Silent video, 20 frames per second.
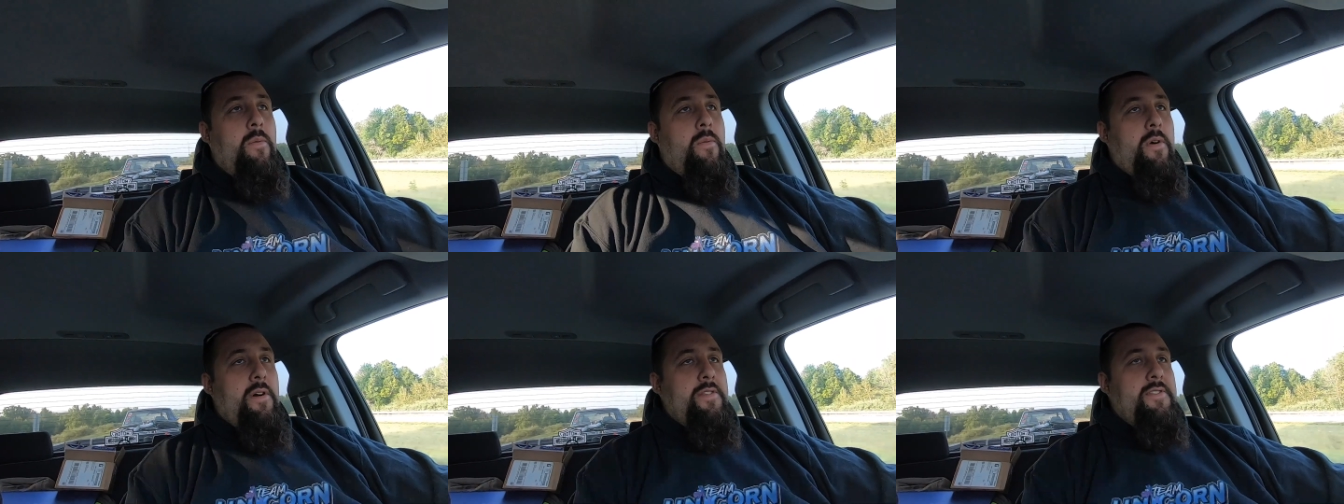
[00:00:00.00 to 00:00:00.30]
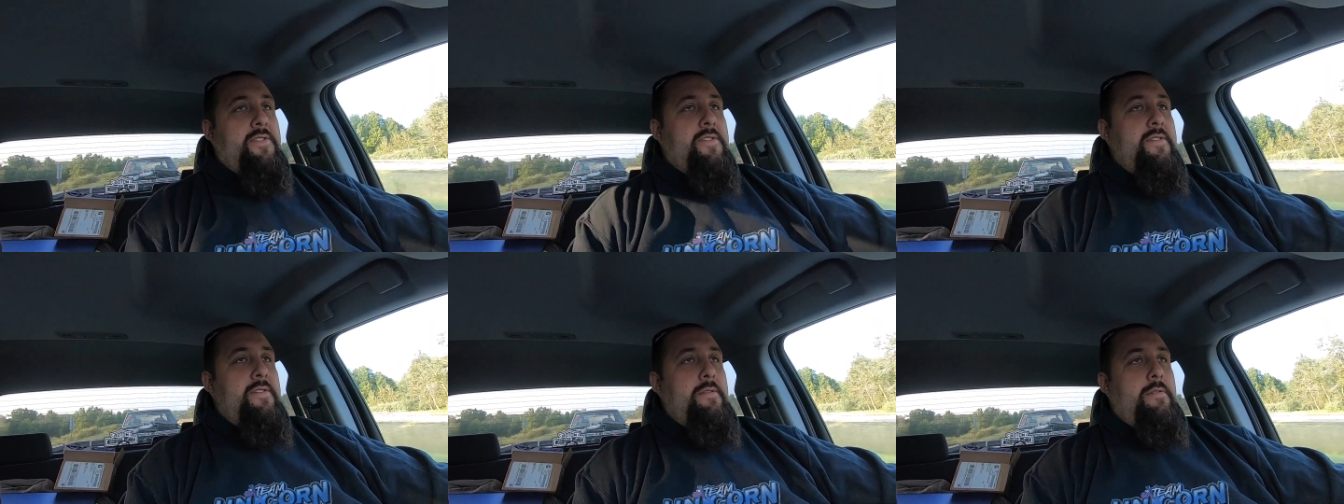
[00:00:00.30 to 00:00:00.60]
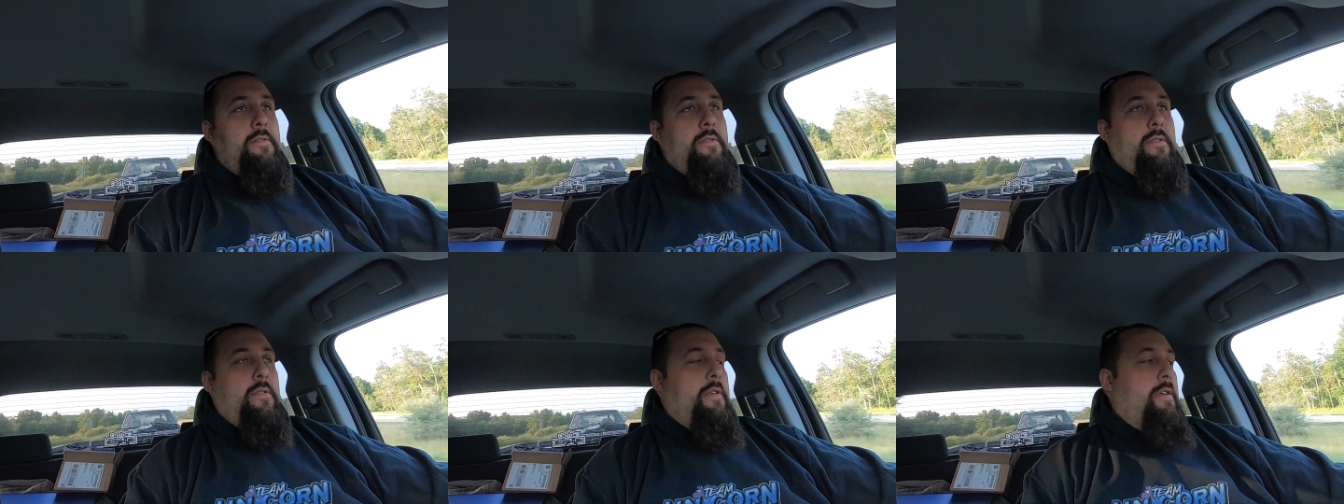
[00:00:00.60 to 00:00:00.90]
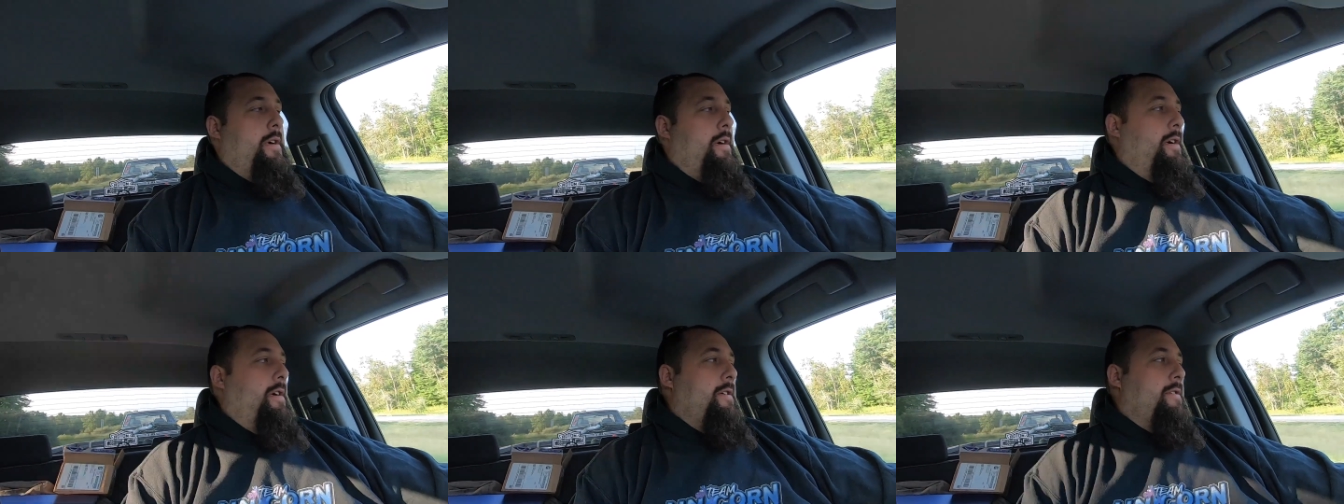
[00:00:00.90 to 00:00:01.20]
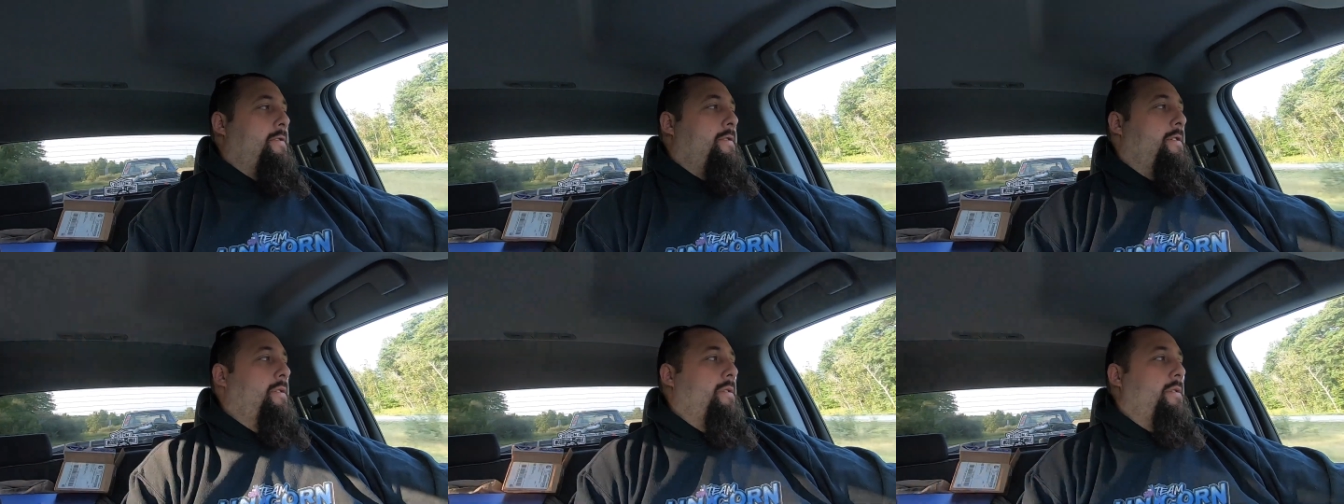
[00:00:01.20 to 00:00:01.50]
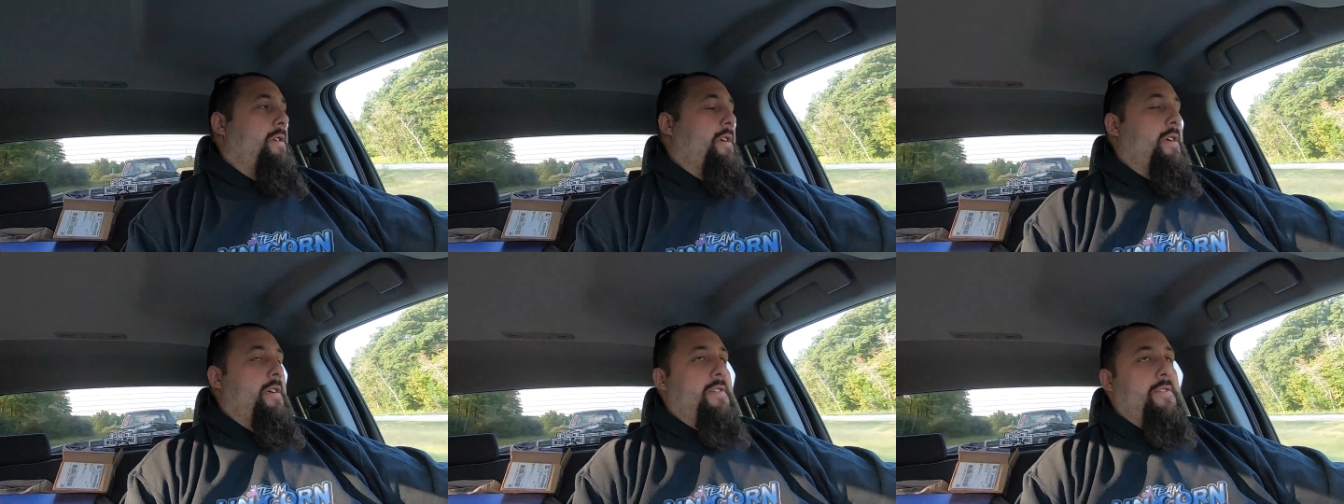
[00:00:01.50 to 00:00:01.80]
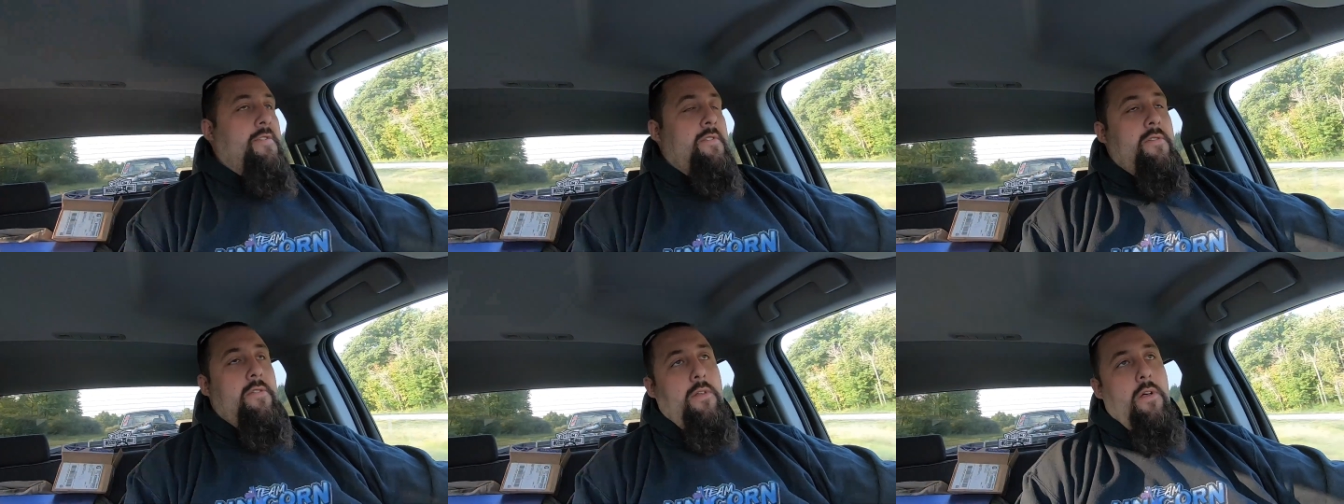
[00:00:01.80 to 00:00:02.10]
Once the tuning
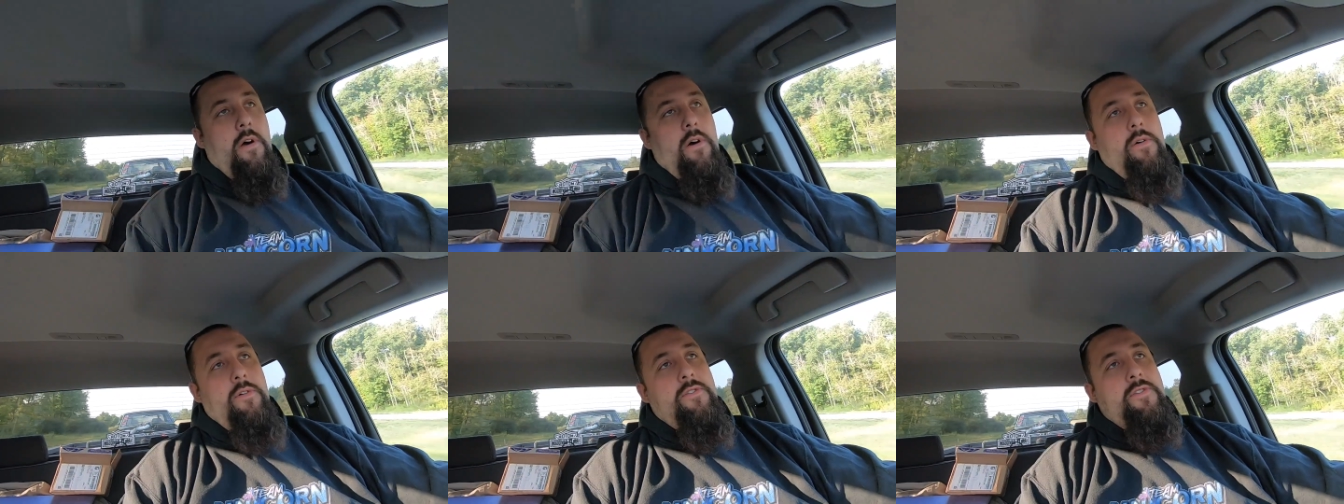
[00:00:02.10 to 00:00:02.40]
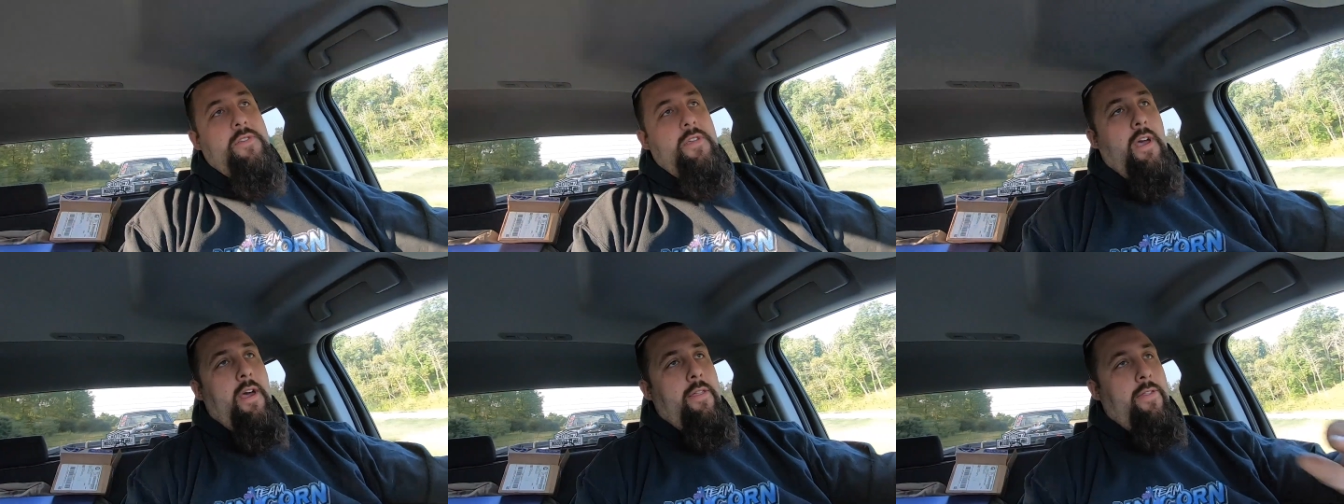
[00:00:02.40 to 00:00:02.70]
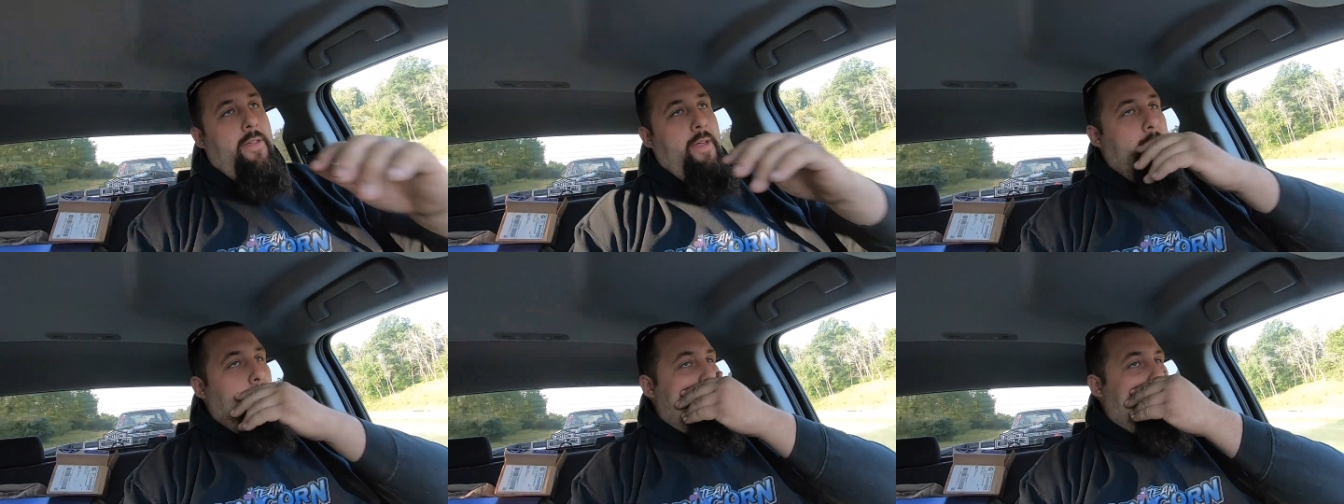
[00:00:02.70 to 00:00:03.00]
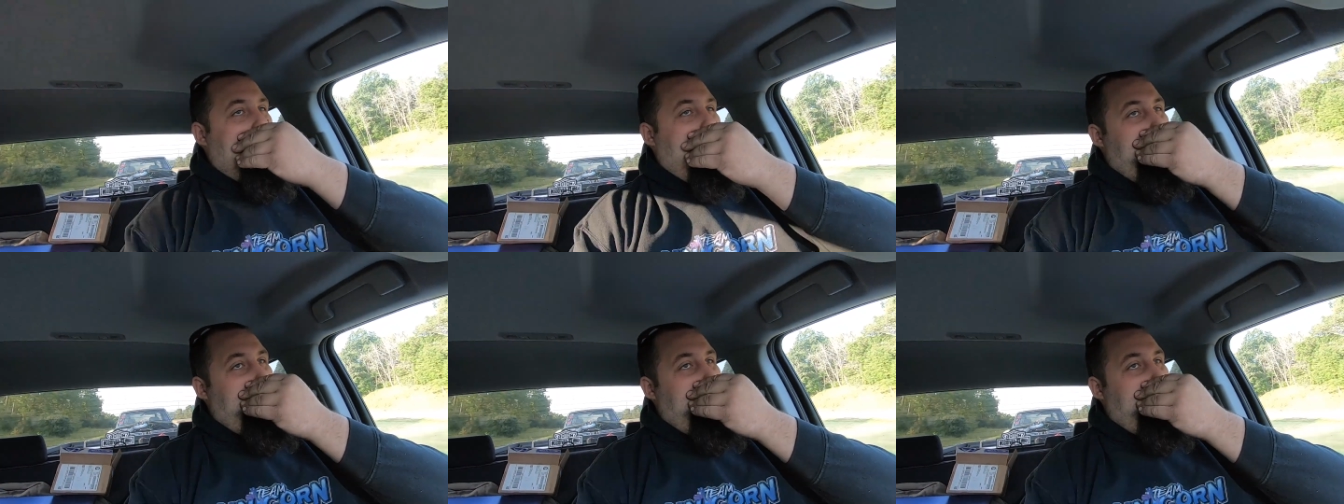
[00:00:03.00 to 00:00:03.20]
is close, I think